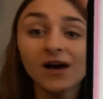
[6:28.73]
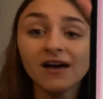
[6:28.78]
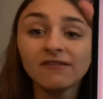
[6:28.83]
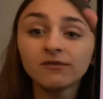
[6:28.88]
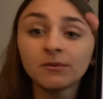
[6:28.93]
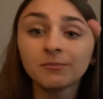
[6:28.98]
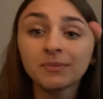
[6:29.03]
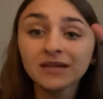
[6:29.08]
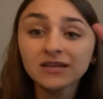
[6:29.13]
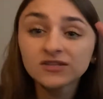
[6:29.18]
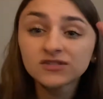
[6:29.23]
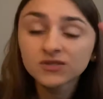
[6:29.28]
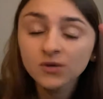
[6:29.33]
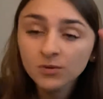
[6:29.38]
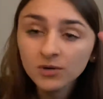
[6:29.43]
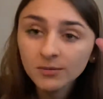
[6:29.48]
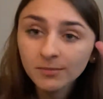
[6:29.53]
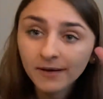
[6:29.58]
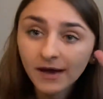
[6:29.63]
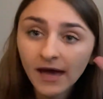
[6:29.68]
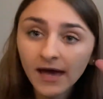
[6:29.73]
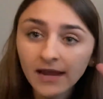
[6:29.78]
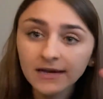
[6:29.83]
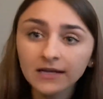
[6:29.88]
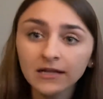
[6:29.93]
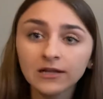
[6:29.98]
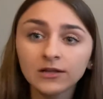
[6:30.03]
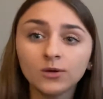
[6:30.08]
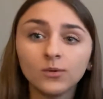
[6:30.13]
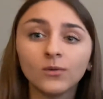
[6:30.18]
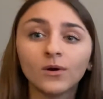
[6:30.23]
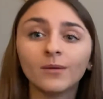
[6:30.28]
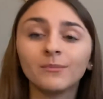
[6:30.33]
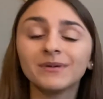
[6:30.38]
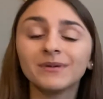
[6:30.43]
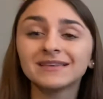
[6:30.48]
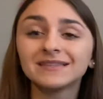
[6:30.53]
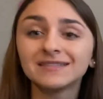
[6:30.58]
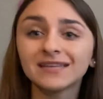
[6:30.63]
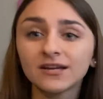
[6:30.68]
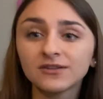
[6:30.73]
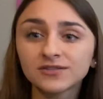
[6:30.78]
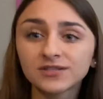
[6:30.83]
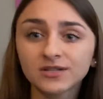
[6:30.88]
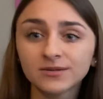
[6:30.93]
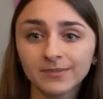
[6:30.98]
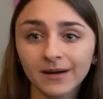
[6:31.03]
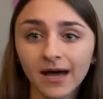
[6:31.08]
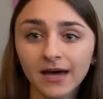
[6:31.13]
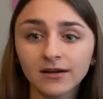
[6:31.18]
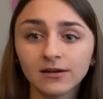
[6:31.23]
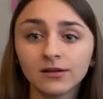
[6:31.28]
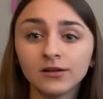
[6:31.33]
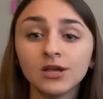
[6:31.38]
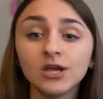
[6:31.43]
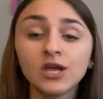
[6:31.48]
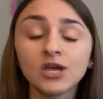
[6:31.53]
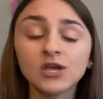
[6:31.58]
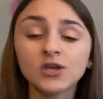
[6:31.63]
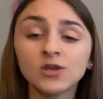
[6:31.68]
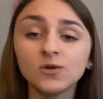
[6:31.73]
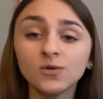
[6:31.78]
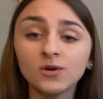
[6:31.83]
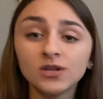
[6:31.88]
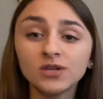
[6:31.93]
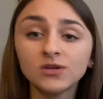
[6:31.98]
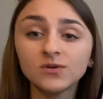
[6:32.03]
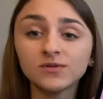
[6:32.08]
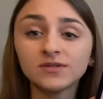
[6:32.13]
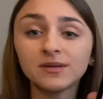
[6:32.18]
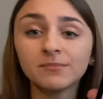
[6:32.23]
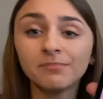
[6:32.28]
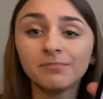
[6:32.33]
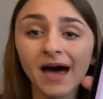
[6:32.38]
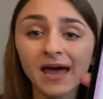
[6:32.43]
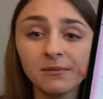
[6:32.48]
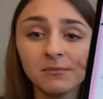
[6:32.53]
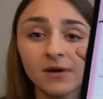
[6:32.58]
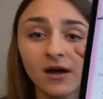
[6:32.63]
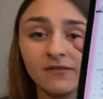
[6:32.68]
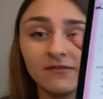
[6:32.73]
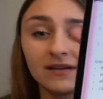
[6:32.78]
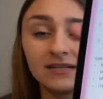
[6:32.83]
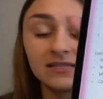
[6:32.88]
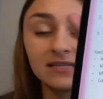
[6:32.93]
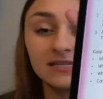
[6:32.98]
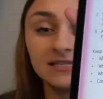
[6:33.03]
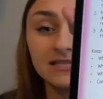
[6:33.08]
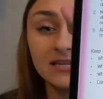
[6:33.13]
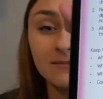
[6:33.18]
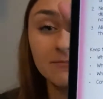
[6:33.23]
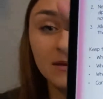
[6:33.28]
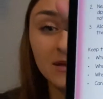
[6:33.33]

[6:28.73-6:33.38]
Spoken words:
have a big soda bottle or a big seltzer bottle, you could use the bottom of it to dip